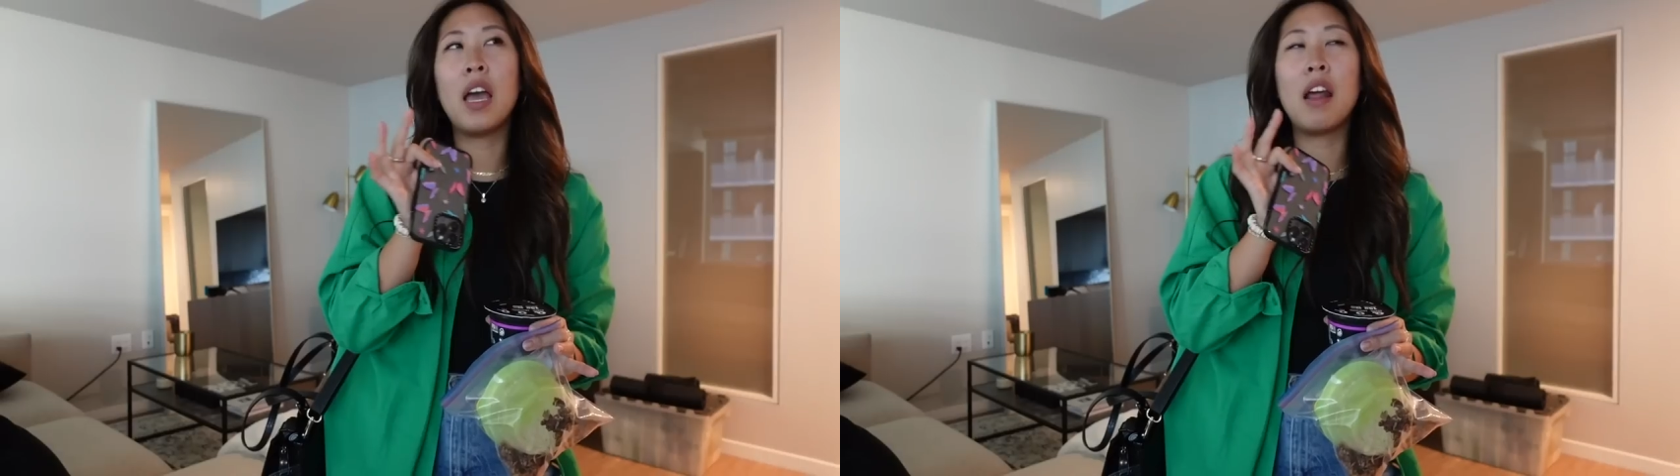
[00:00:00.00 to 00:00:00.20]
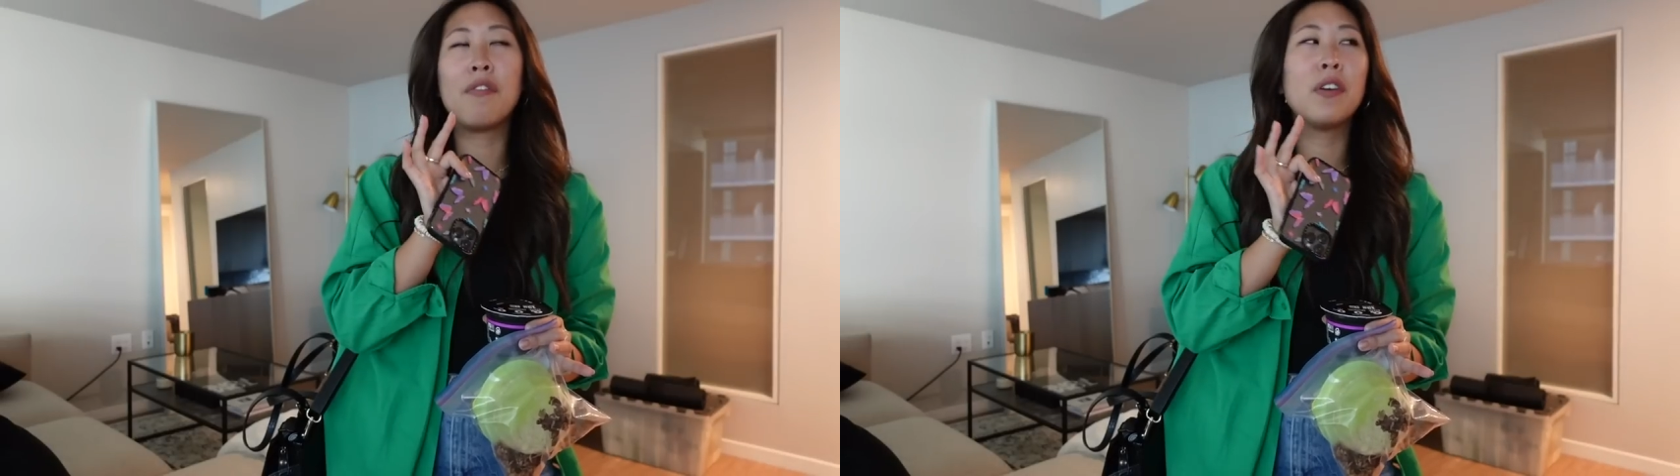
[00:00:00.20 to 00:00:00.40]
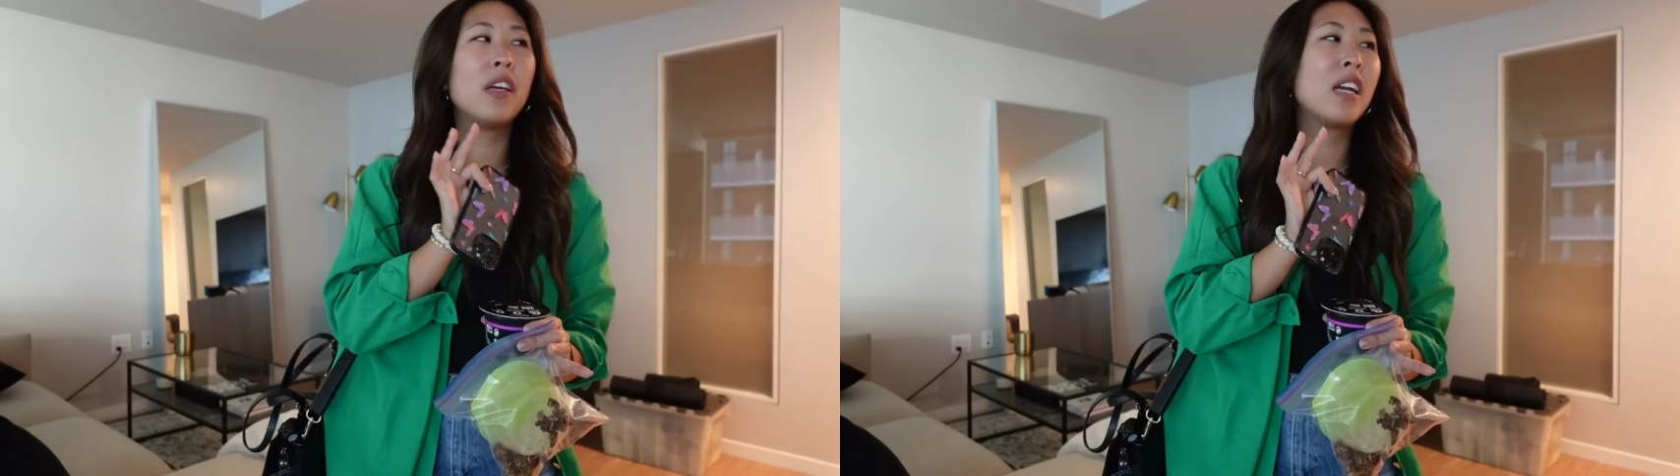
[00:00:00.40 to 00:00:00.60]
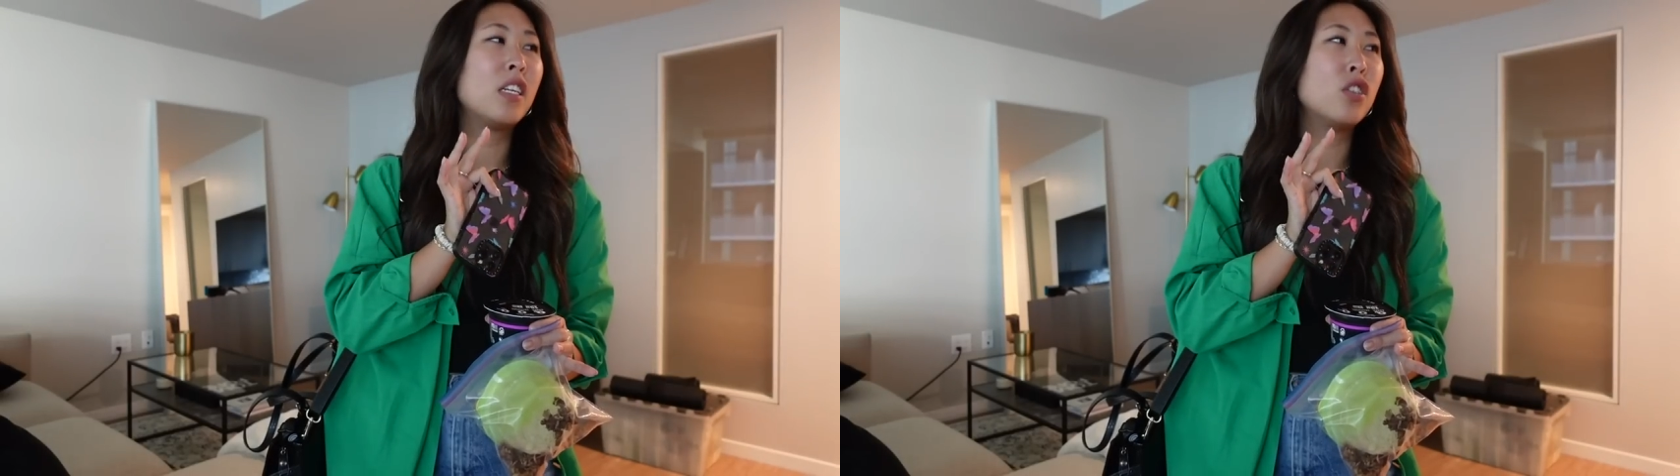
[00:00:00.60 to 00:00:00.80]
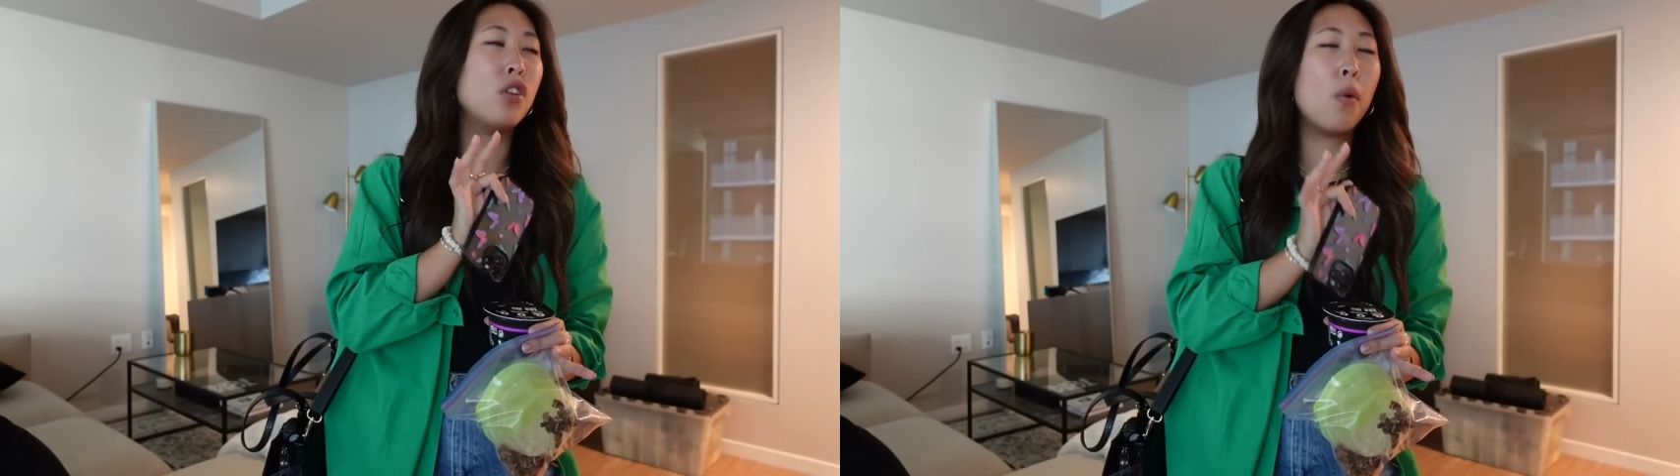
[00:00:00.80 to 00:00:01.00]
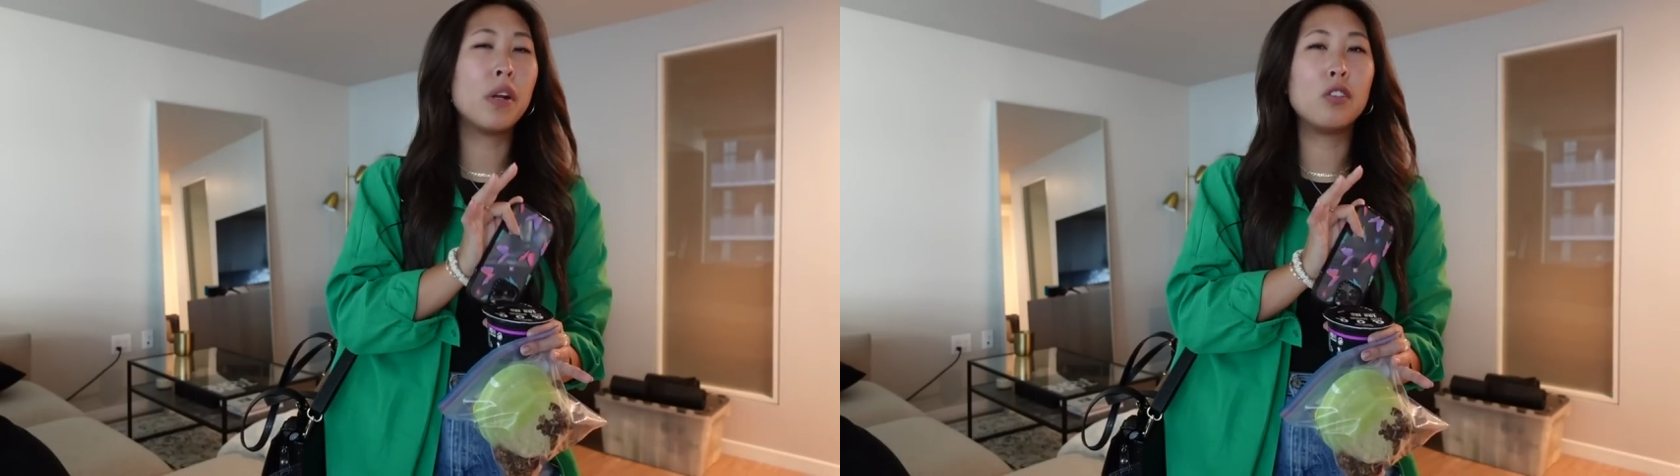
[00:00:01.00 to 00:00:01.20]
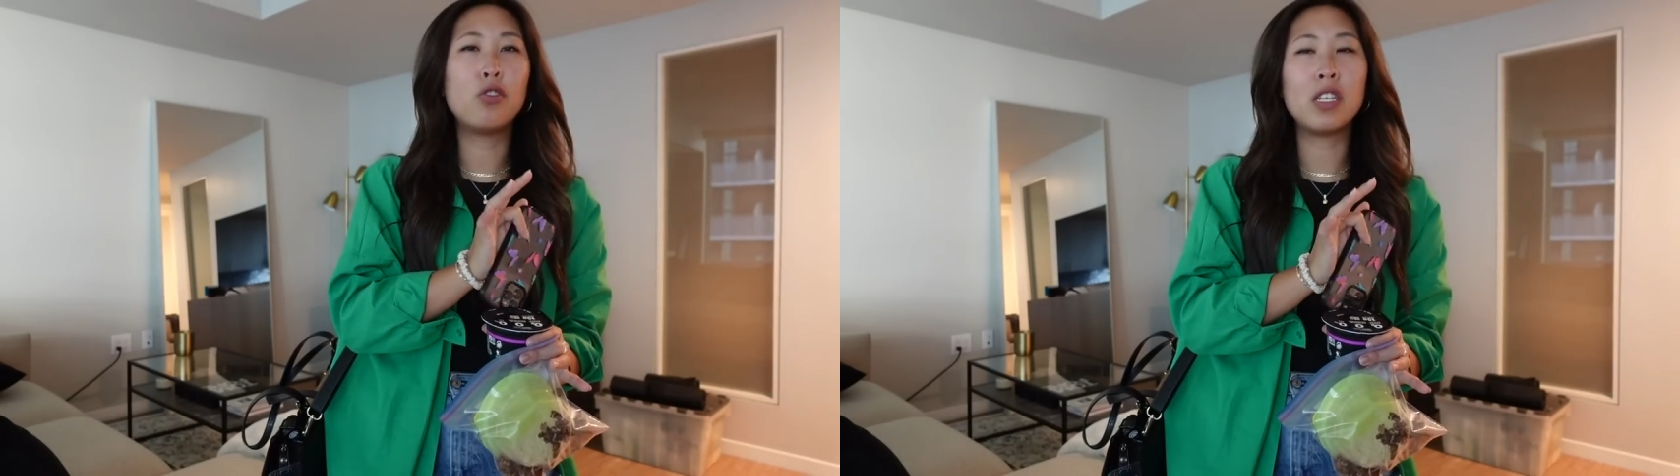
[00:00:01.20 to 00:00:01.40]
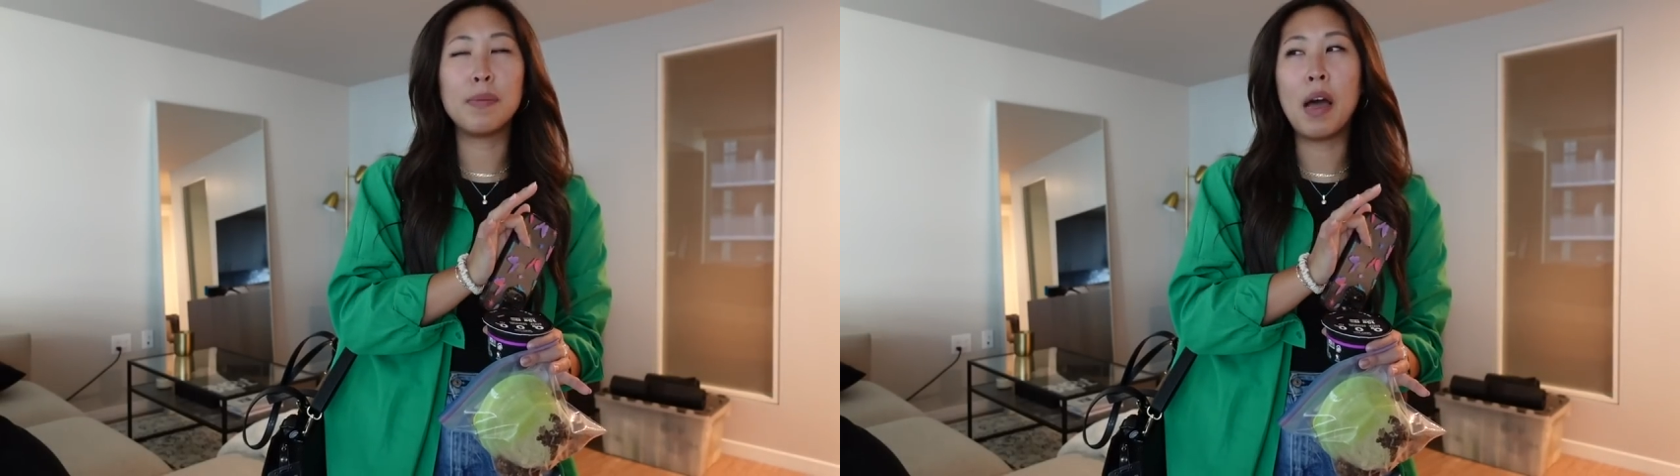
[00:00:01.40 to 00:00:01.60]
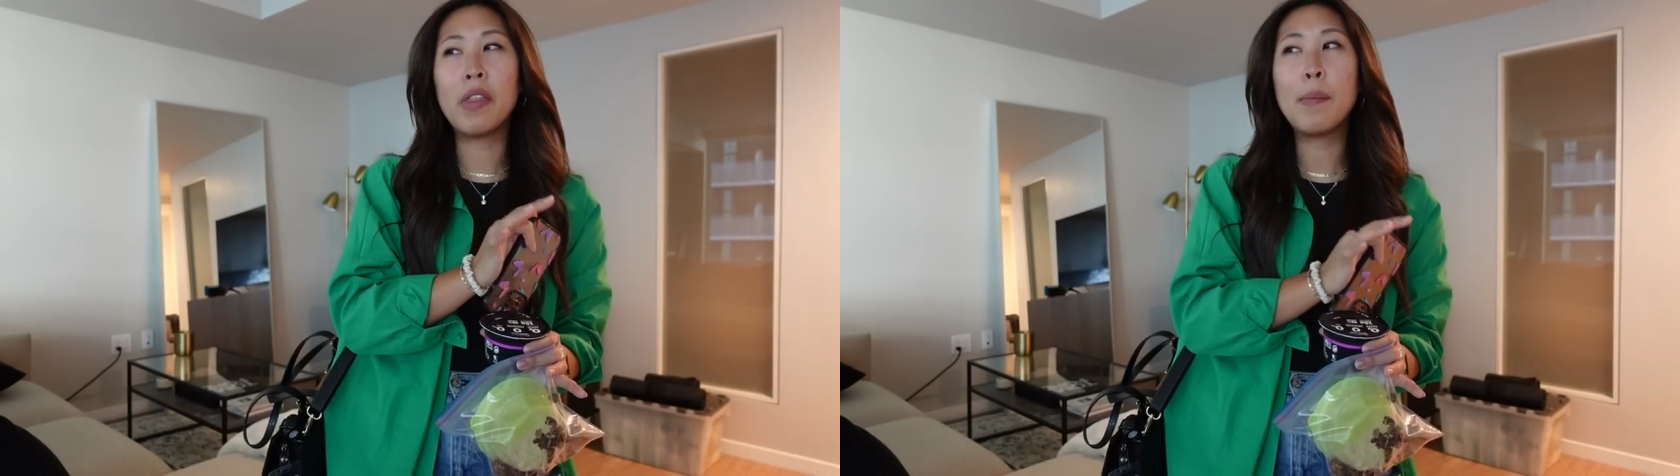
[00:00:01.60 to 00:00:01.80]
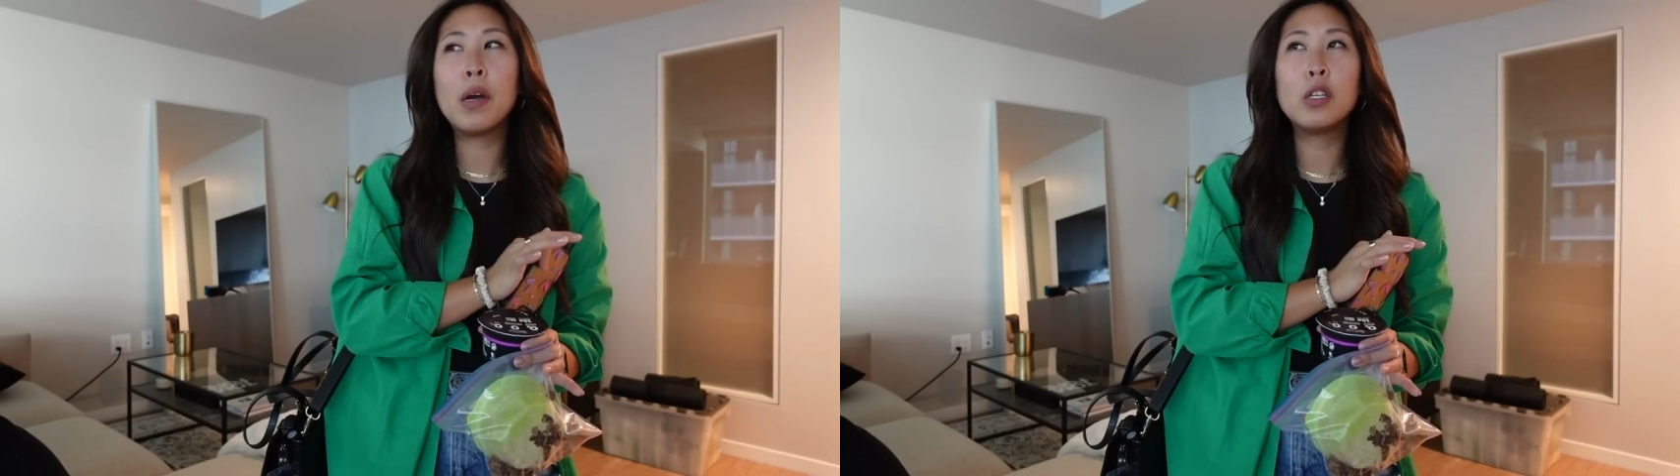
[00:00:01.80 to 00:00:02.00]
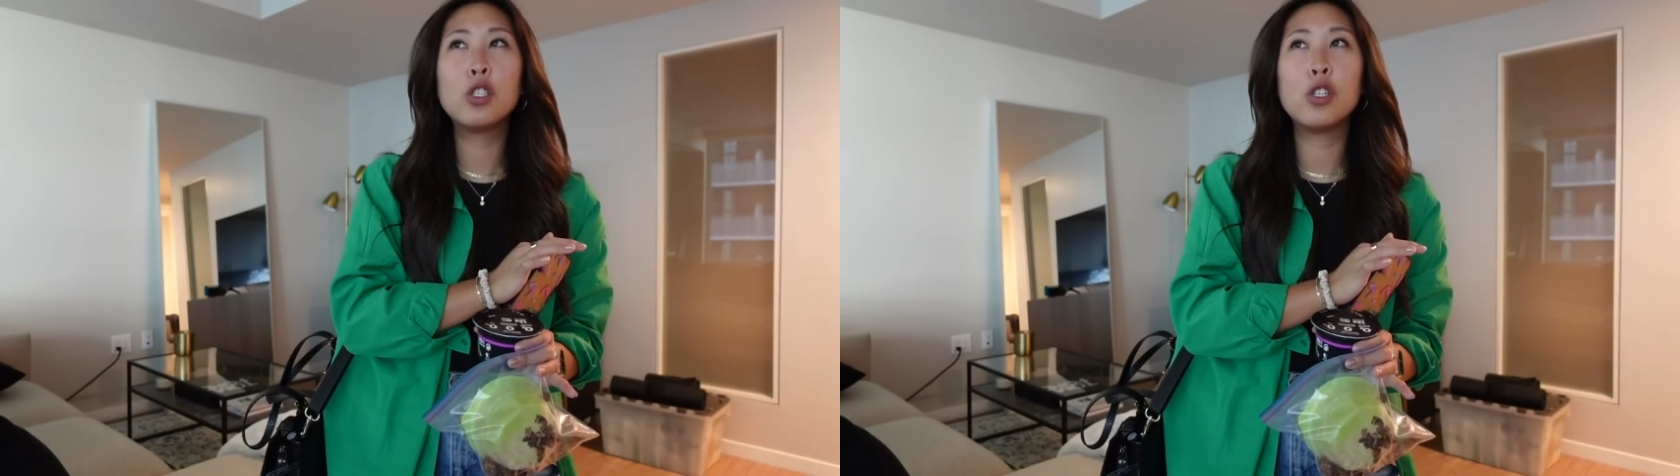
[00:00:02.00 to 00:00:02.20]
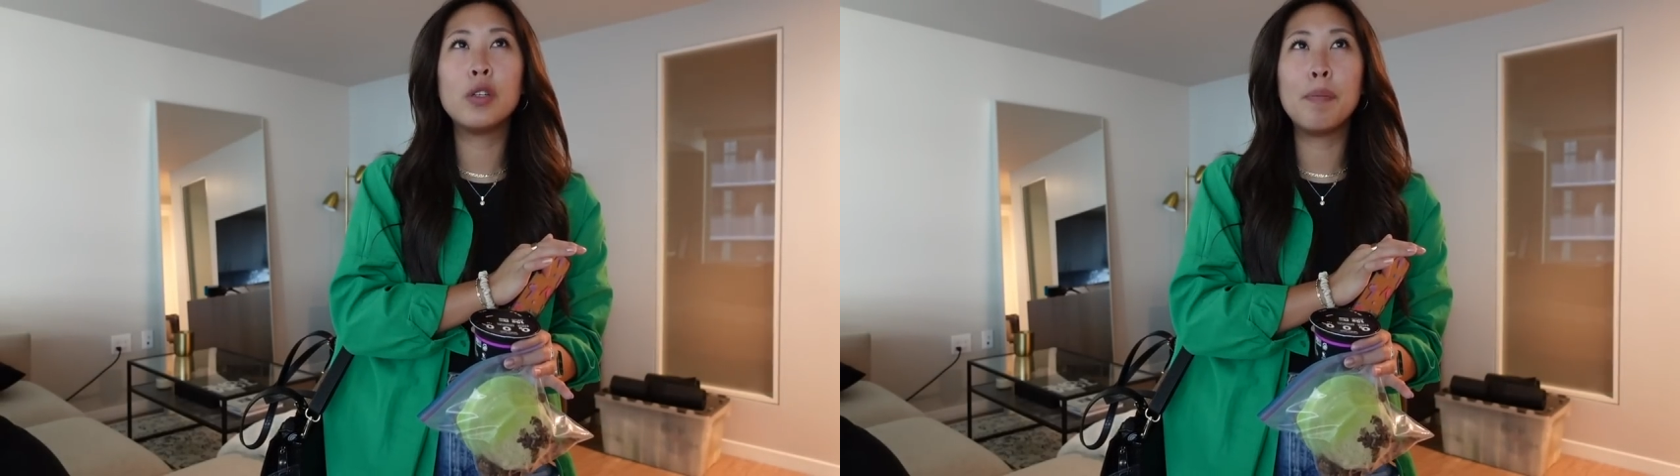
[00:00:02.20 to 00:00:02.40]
and I feel like I just don't want to stress him out that much,